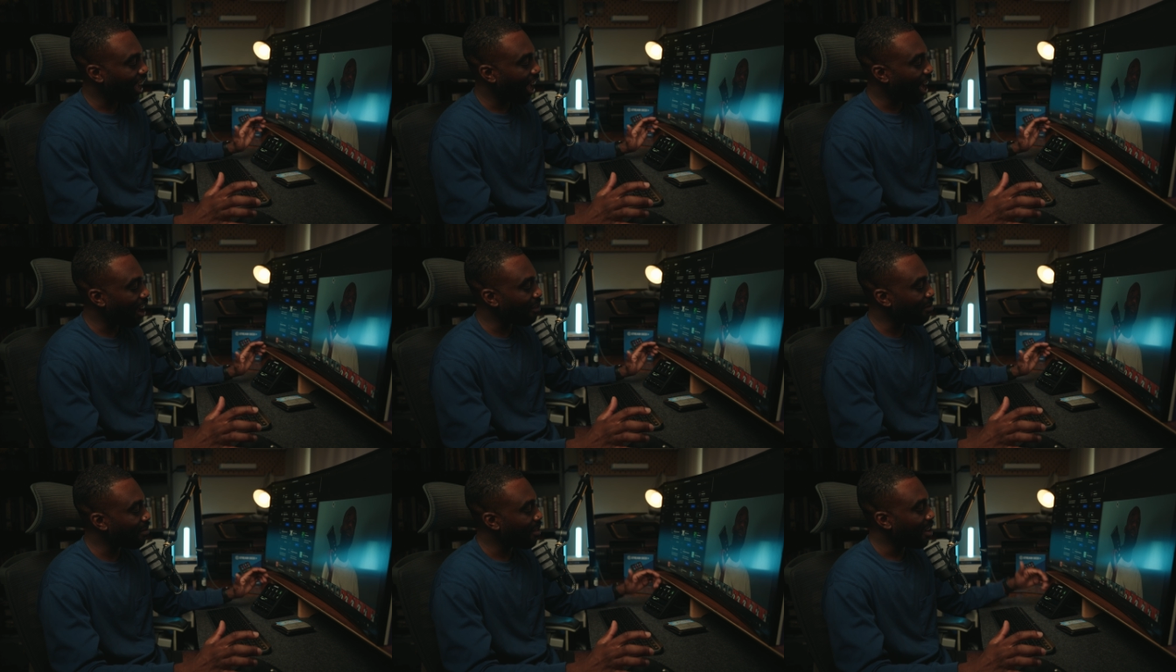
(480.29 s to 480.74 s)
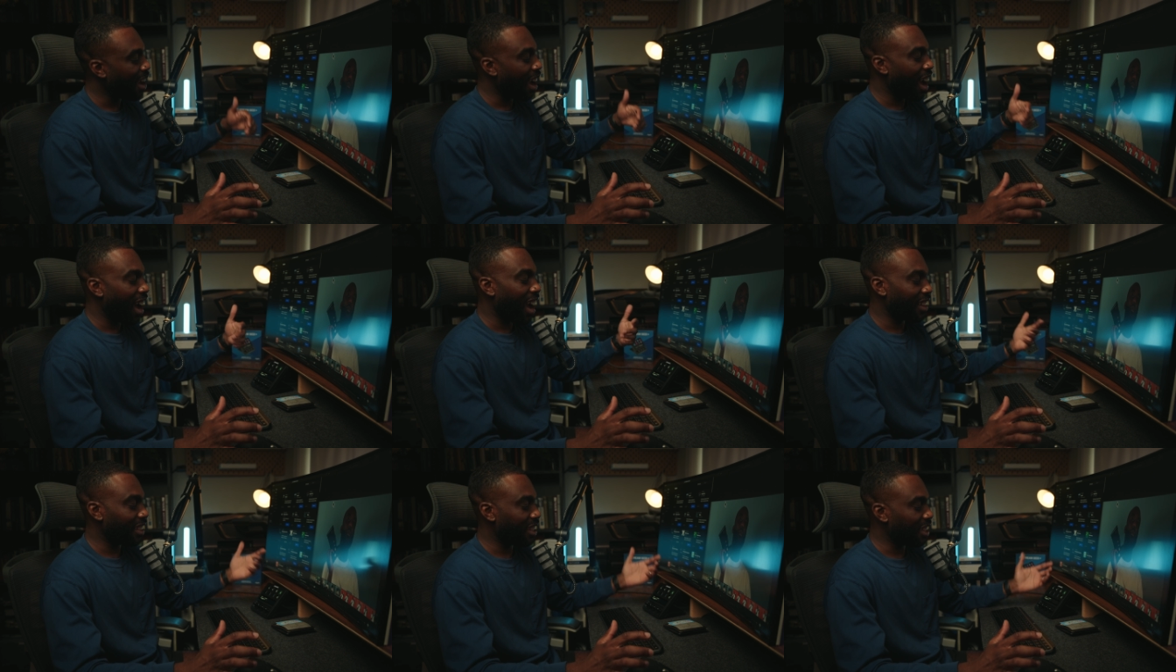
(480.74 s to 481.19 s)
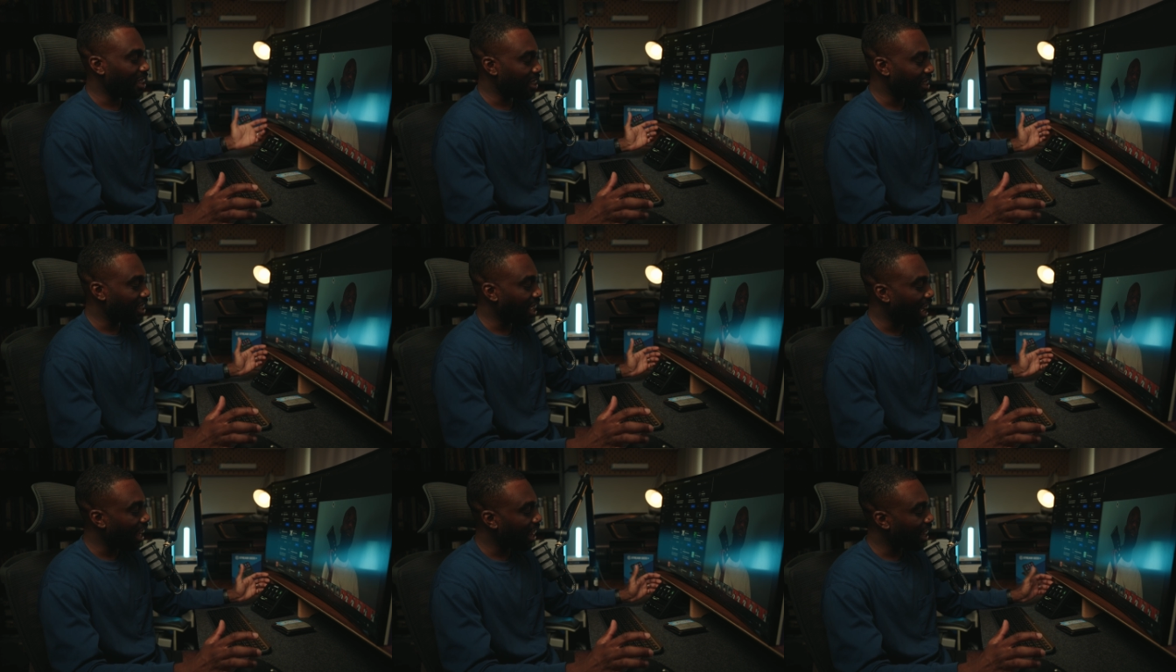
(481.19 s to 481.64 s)
have the
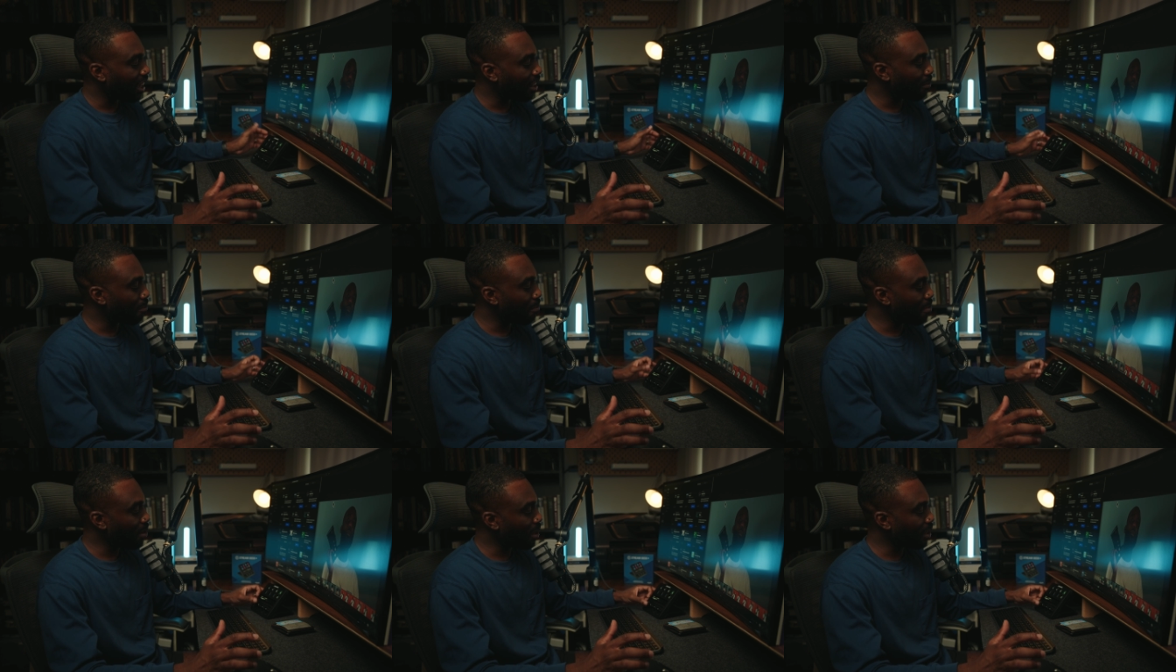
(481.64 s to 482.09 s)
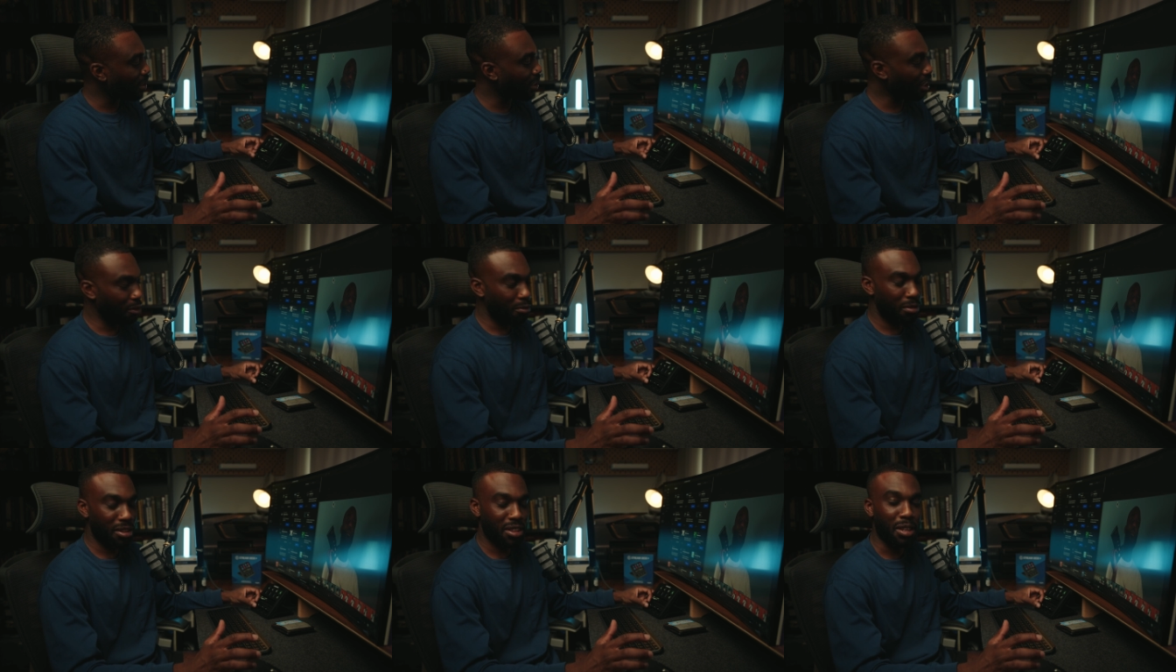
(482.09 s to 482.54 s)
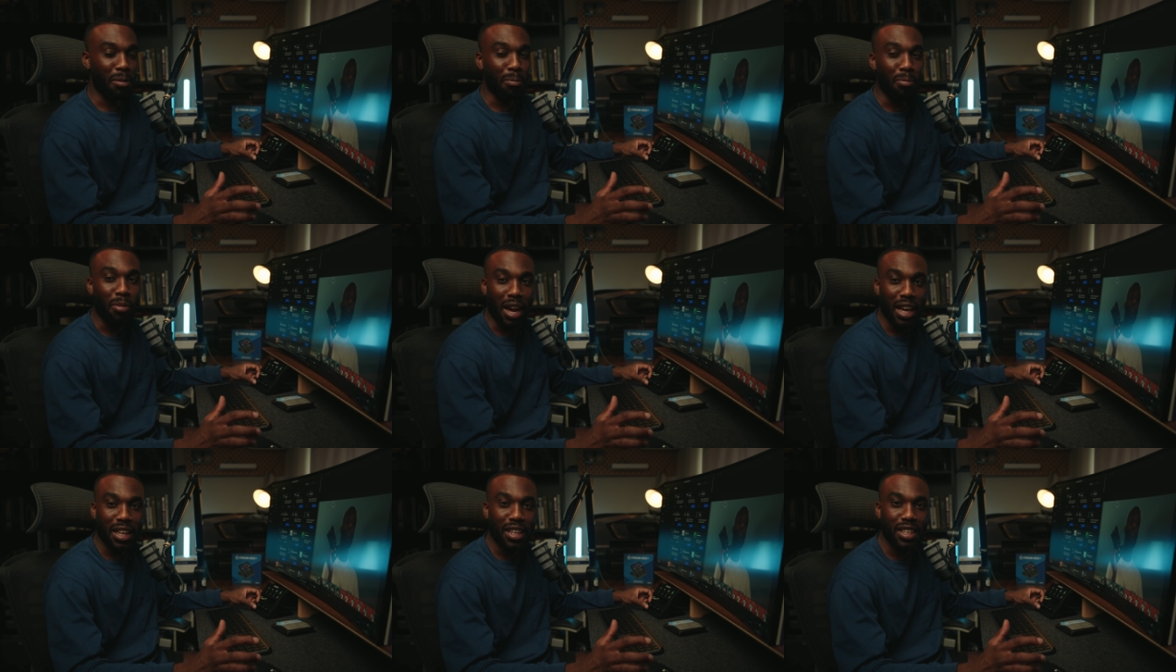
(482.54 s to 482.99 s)
dial paired in with the
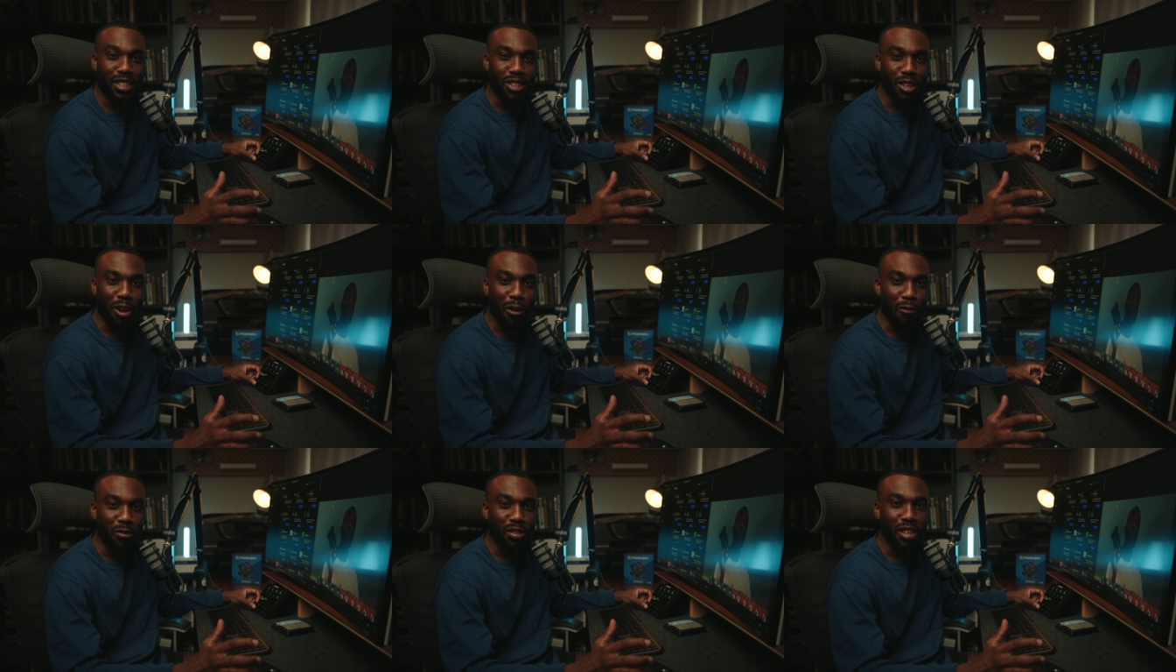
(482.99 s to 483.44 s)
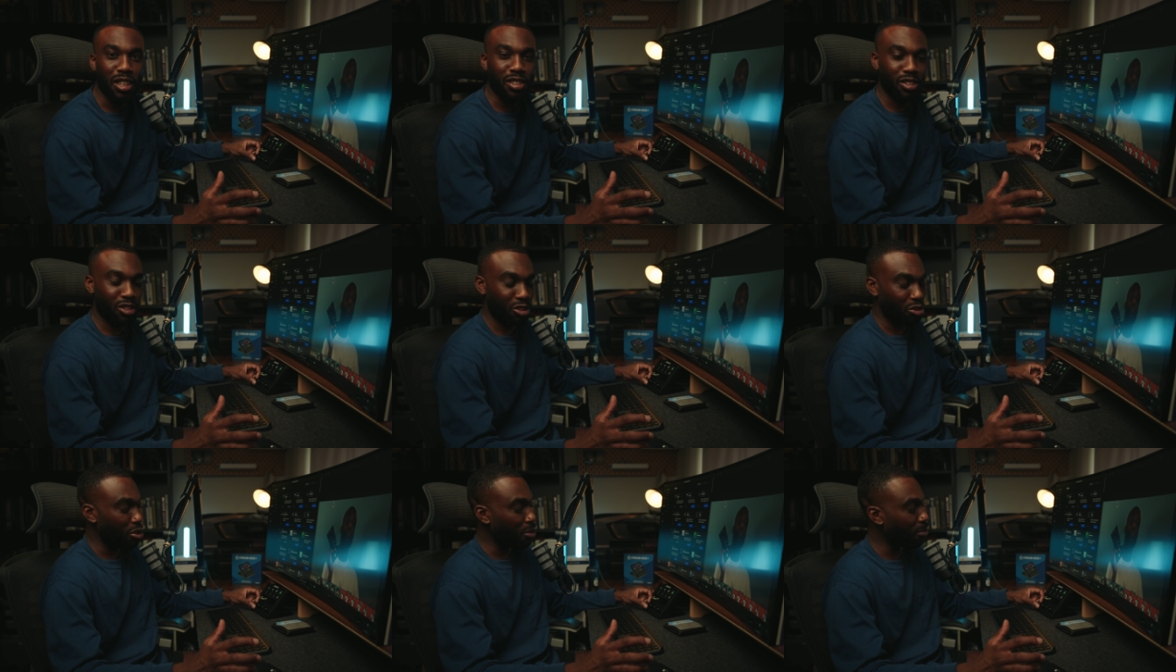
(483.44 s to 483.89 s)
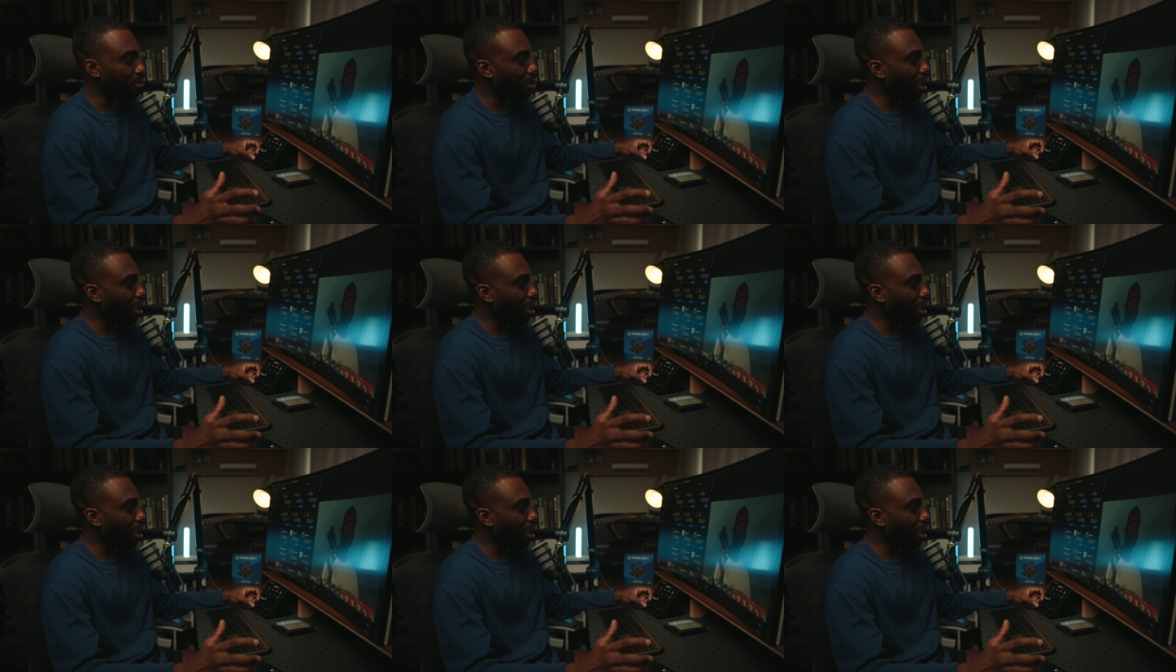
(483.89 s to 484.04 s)
brightness of the Stream